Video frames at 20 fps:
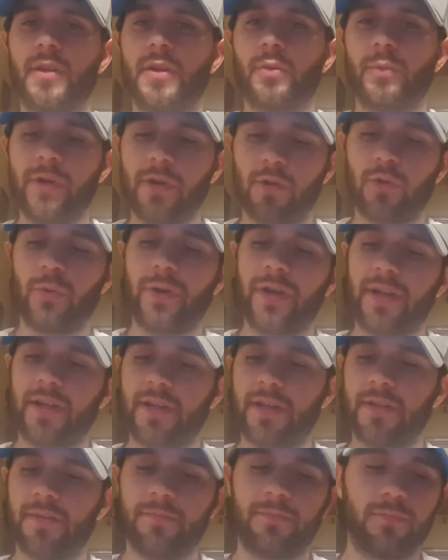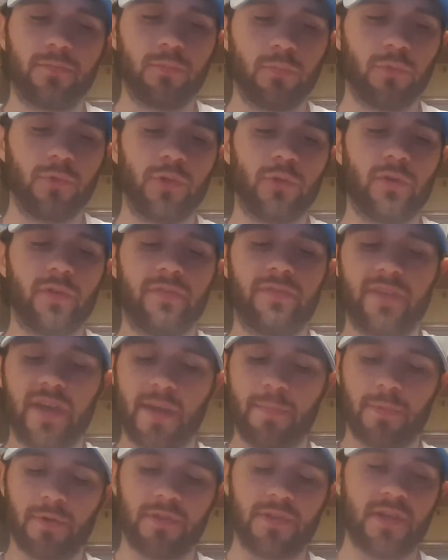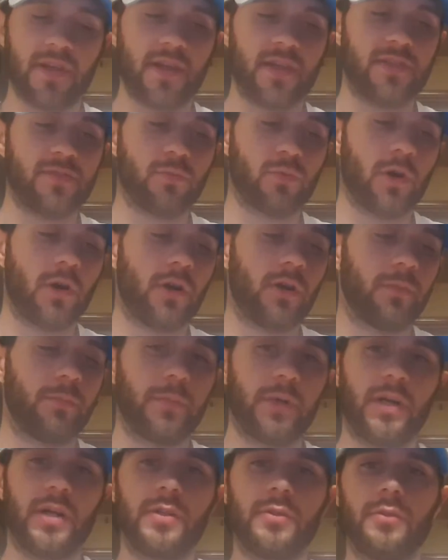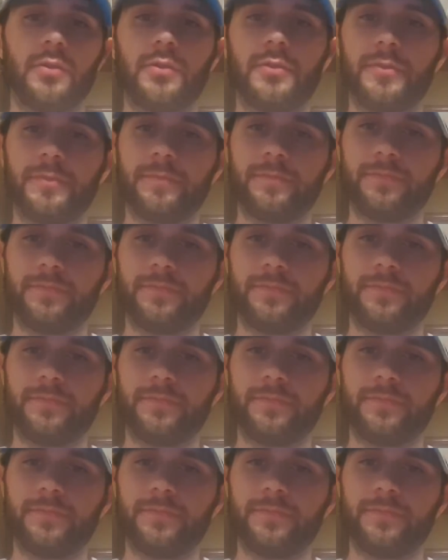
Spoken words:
Real quick, we'll do a vapor test. Wrong bottle.